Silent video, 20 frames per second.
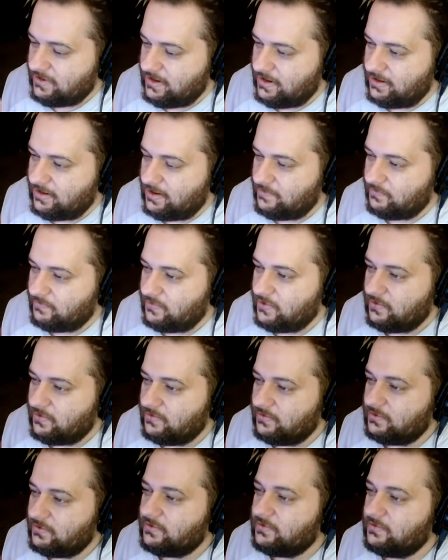and I'm
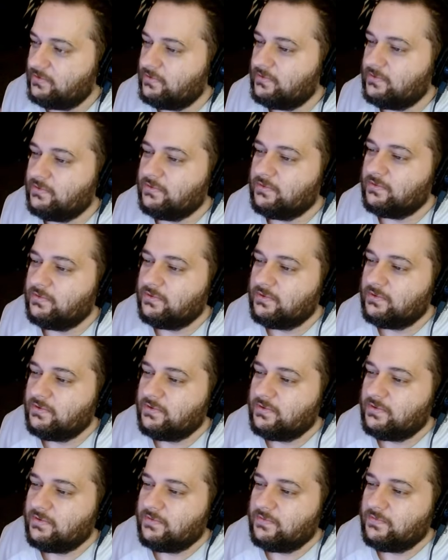going through
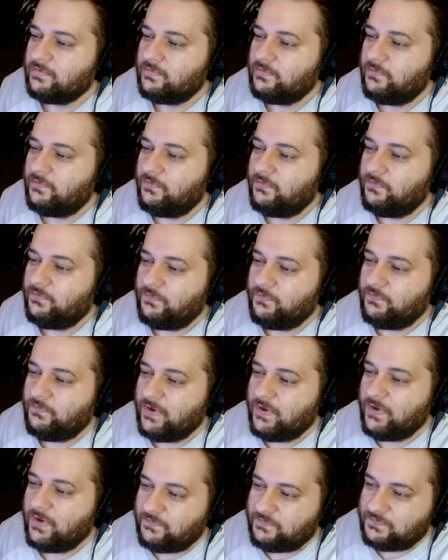
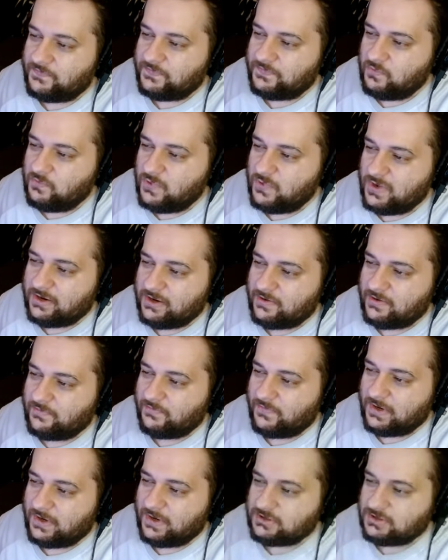5 weird
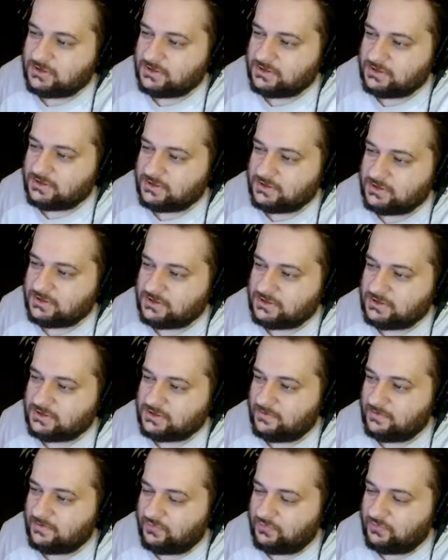inventions that
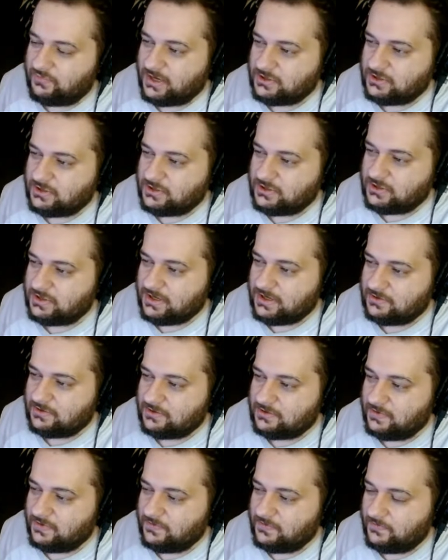probably should stay in
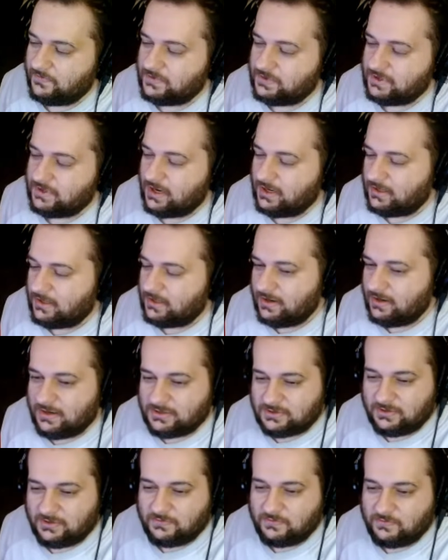2015. I think I
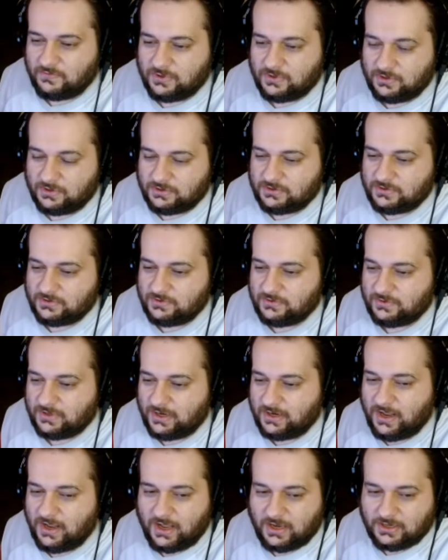saw 1 or 2
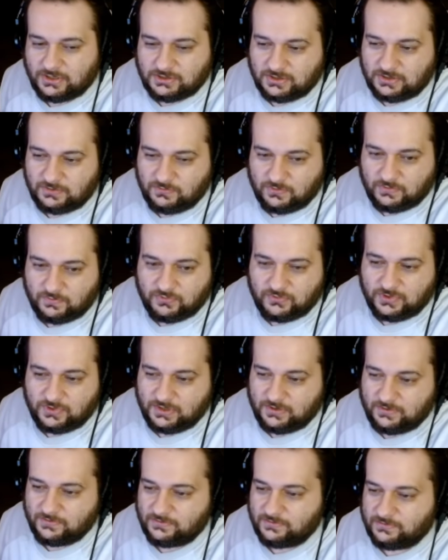that actually were
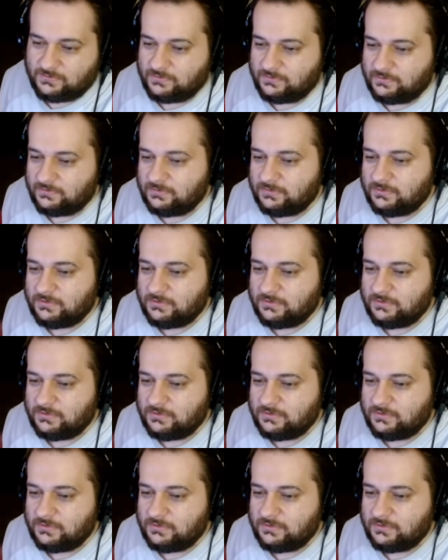pretty cool.